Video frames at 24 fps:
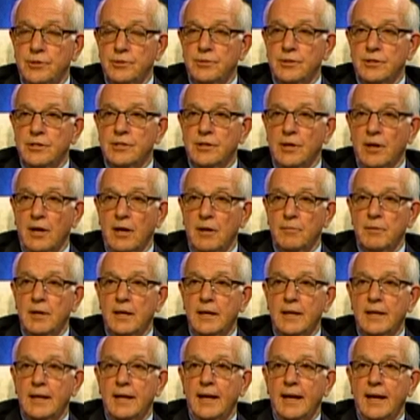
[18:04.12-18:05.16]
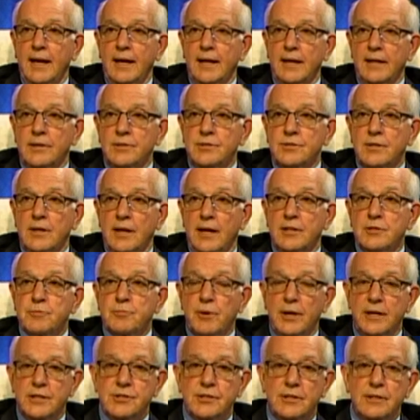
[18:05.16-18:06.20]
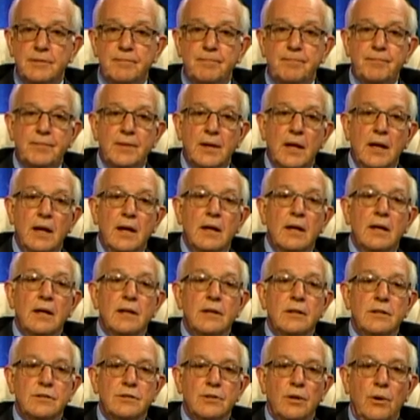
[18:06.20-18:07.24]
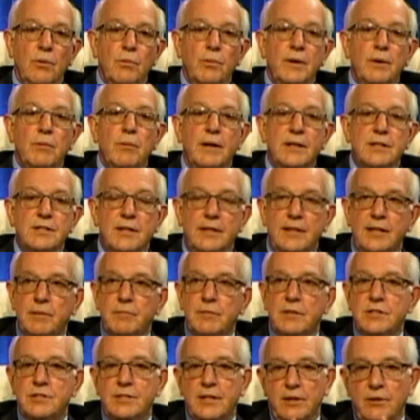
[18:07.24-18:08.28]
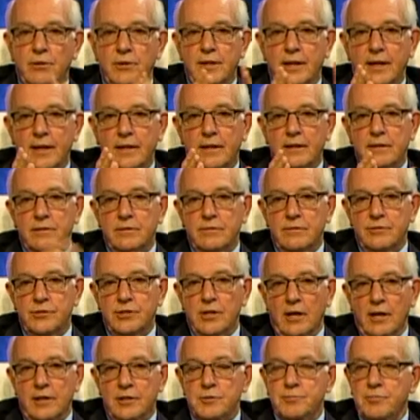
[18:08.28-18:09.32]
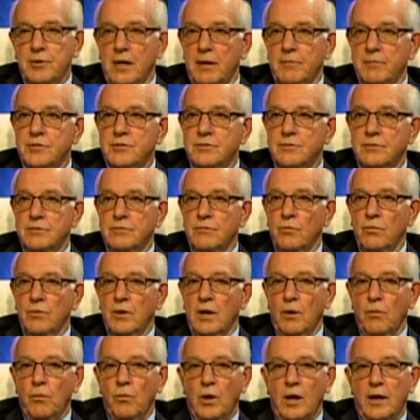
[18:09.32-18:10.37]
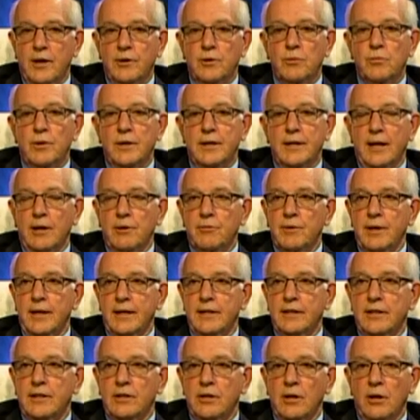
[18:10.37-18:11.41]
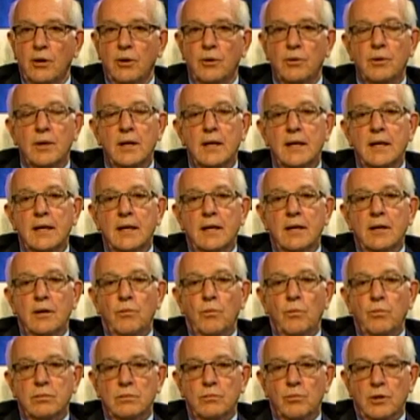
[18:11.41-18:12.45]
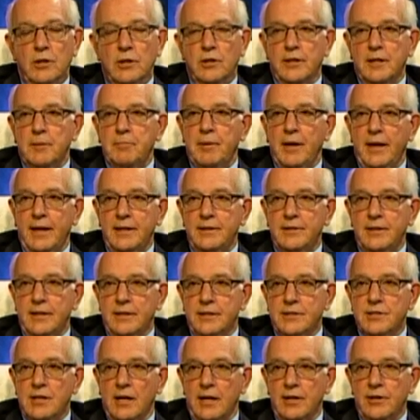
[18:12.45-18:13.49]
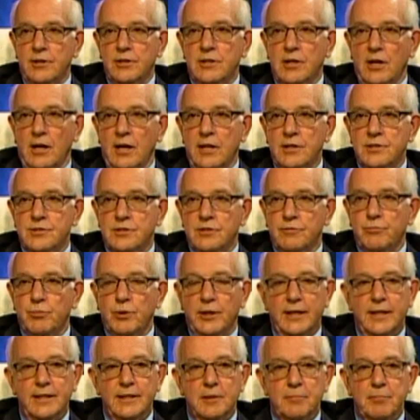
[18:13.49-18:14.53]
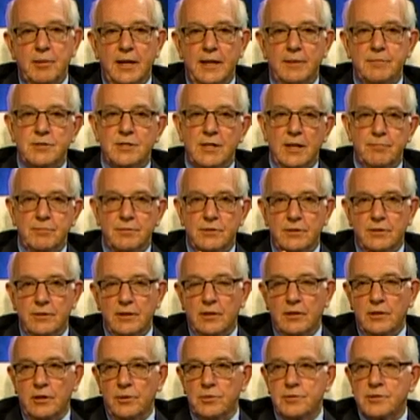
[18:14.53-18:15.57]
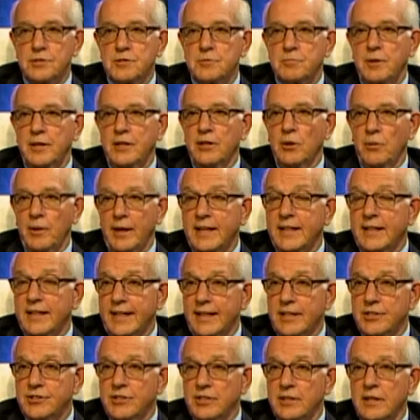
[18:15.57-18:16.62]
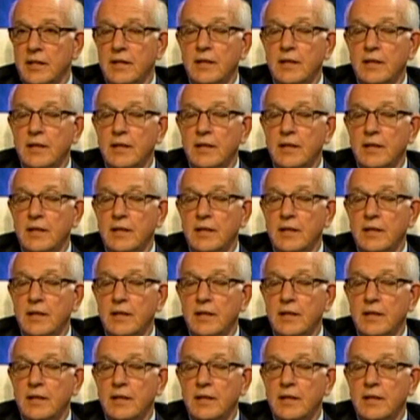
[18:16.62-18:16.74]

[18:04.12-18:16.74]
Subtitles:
the job as president. So we went to him and said, okay, John has promised water, we're now ready to go. We're going to pay the entire cost of bringing the pipes up to the closest POA connection